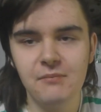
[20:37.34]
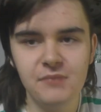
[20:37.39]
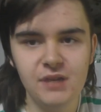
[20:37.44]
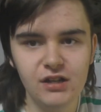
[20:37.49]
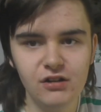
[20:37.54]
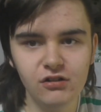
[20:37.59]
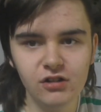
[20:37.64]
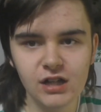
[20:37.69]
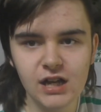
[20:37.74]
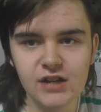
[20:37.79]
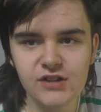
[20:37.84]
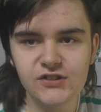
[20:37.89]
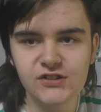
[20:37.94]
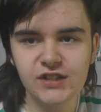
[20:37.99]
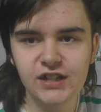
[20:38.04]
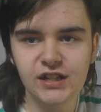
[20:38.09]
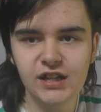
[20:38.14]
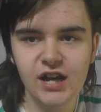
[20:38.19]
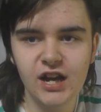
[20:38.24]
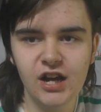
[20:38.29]
in all
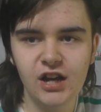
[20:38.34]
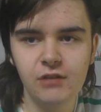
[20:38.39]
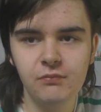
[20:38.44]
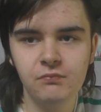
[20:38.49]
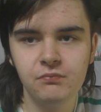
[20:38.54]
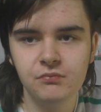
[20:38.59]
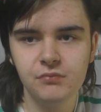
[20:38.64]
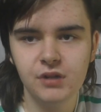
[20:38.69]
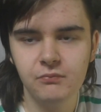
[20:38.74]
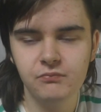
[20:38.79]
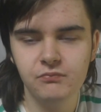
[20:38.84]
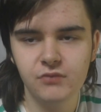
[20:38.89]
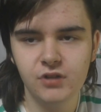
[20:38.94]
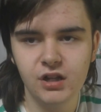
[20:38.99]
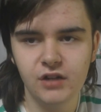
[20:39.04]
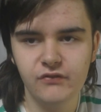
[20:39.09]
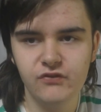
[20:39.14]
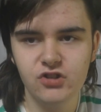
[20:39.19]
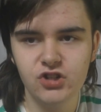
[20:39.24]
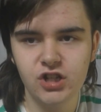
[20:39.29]
honesty, though,
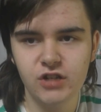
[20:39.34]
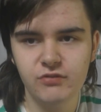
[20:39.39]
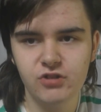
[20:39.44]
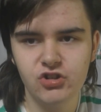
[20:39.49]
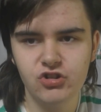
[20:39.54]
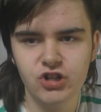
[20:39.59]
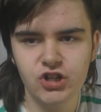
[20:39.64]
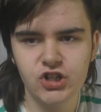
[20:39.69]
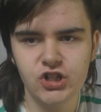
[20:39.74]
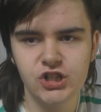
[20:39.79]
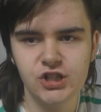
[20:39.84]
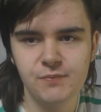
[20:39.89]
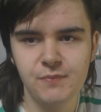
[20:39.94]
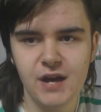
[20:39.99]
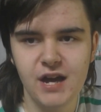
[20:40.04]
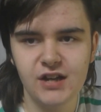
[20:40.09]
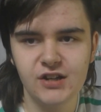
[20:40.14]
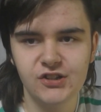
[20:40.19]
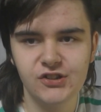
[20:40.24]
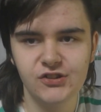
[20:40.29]
unfortunately restrictions are
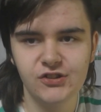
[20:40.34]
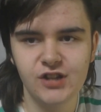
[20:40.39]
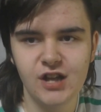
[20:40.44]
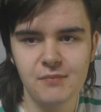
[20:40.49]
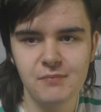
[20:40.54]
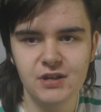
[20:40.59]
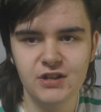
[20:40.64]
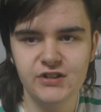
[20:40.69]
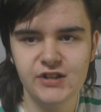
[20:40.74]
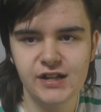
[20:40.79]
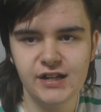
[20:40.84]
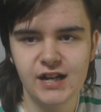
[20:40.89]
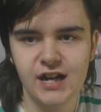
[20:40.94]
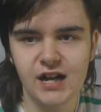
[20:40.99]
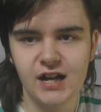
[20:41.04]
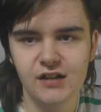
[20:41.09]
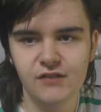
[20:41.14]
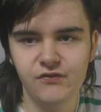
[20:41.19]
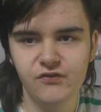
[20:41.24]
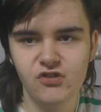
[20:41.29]
back, so that means I
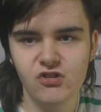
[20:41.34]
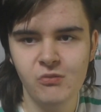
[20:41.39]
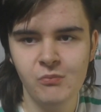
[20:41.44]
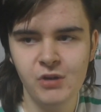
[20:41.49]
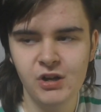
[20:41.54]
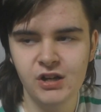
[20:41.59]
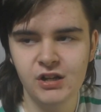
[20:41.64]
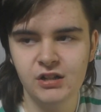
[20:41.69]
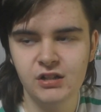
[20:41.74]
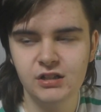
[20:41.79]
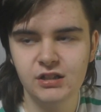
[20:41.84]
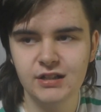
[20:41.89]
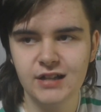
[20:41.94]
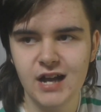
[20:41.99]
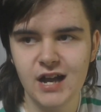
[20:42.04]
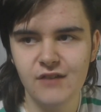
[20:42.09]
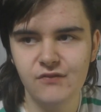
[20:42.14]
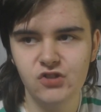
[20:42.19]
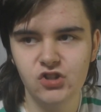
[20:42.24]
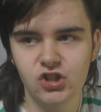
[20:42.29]
can't film a
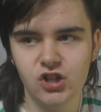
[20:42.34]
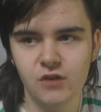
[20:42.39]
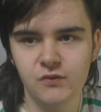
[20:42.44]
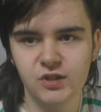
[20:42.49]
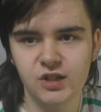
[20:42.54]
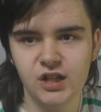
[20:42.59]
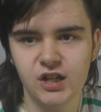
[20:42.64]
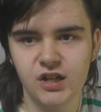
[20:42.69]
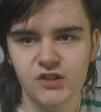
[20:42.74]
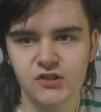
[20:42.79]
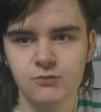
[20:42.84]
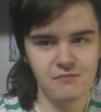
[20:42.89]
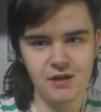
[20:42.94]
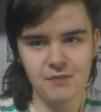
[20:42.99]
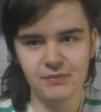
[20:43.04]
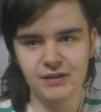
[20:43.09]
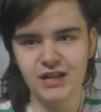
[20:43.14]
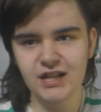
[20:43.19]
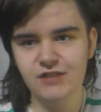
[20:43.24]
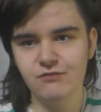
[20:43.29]
live Jakovacast. My
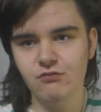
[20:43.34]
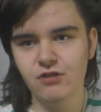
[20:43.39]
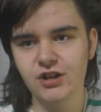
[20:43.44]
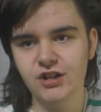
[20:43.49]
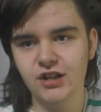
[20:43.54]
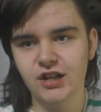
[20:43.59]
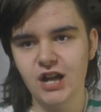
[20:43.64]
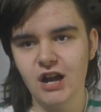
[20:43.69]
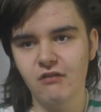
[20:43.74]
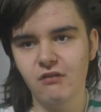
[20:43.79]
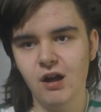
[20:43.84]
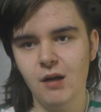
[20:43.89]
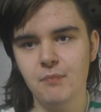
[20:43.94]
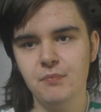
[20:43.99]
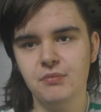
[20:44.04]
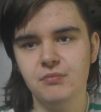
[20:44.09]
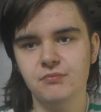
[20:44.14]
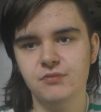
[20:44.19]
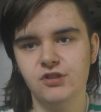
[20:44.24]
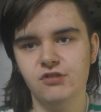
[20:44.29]
plans were to go
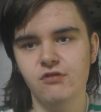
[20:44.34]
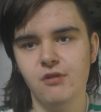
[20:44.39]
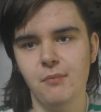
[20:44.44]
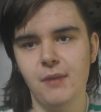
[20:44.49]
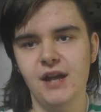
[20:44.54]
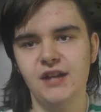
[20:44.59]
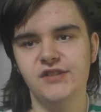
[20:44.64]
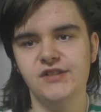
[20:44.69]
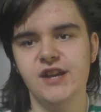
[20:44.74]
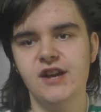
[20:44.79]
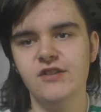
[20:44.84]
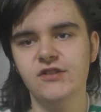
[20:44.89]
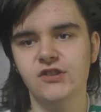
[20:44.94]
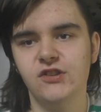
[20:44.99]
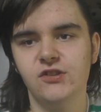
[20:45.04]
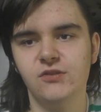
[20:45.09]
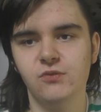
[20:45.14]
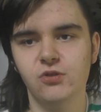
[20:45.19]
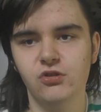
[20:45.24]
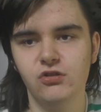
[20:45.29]
up to a mate's
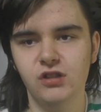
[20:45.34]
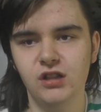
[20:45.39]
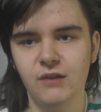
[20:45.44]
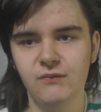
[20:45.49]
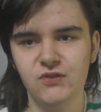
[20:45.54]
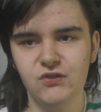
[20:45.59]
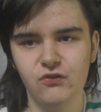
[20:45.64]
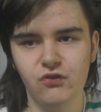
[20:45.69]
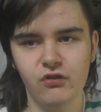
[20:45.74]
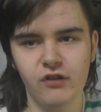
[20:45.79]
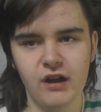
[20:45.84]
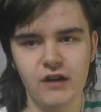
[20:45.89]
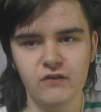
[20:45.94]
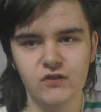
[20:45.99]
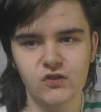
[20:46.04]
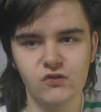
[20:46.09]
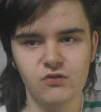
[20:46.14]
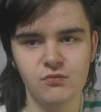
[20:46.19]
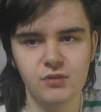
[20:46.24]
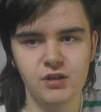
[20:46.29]
house who lives 4
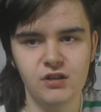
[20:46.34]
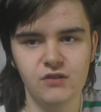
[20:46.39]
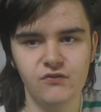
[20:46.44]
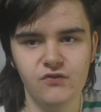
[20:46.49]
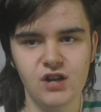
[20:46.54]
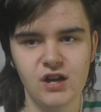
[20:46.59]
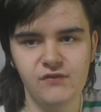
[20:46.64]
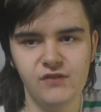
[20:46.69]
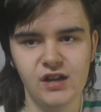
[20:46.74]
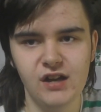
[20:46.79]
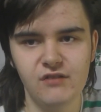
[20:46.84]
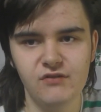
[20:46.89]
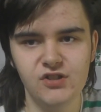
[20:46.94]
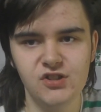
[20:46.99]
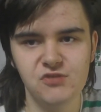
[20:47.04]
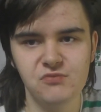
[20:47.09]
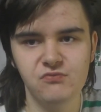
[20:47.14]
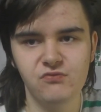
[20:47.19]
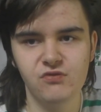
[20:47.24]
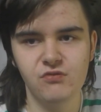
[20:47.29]
hours from here, 5
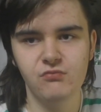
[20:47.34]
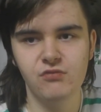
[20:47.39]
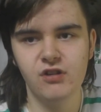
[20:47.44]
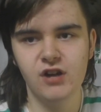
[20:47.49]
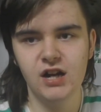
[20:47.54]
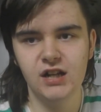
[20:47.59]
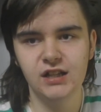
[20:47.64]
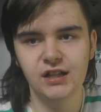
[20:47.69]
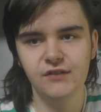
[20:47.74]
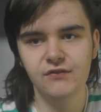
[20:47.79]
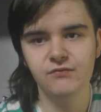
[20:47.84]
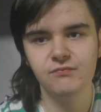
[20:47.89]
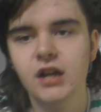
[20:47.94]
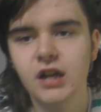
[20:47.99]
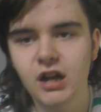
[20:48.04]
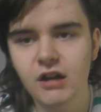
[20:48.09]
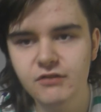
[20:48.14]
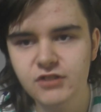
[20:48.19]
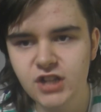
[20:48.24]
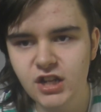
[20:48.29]
hours from where I live,
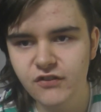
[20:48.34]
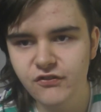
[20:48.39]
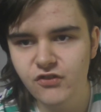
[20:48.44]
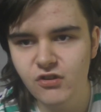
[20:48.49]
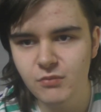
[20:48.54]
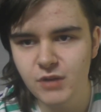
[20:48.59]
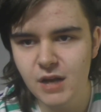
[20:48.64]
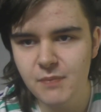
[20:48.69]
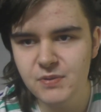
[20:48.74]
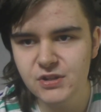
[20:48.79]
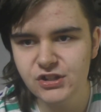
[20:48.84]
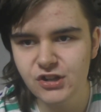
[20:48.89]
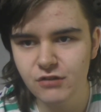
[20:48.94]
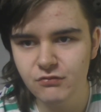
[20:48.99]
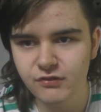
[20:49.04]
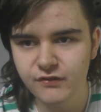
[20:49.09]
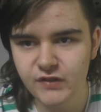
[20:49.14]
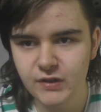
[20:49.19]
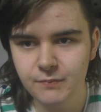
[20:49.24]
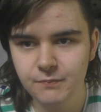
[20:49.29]
and I was gonna film an
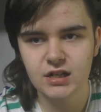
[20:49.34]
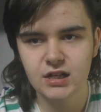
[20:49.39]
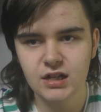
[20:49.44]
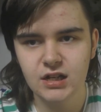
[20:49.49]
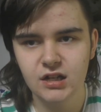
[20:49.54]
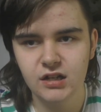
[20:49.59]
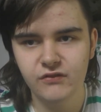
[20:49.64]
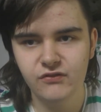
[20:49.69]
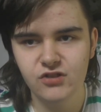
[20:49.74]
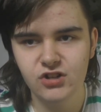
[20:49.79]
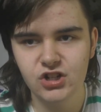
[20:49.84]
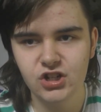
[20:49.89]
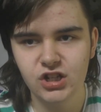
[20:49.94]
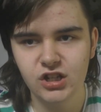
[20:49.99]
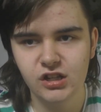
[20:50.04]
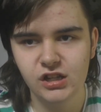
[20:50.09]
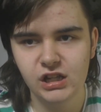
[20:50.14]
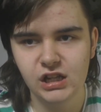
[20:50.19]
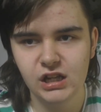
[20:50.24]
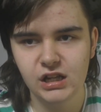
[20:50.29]
episode with him.
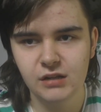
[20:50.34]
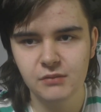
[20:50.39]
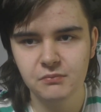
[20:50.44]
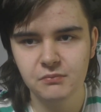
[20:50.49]
Unfortunately,